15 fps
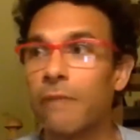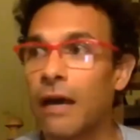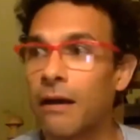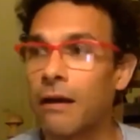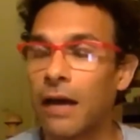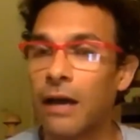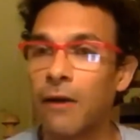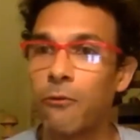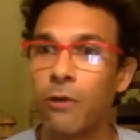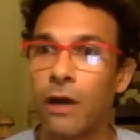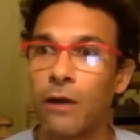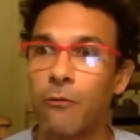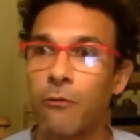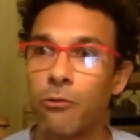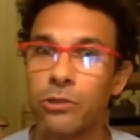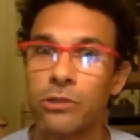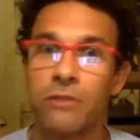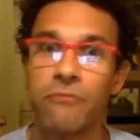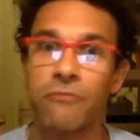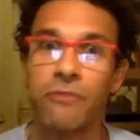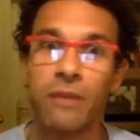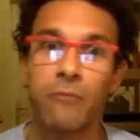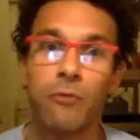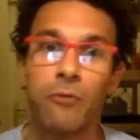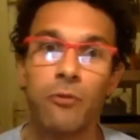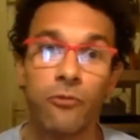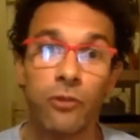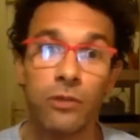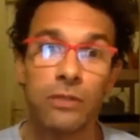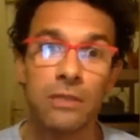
I watched the film on full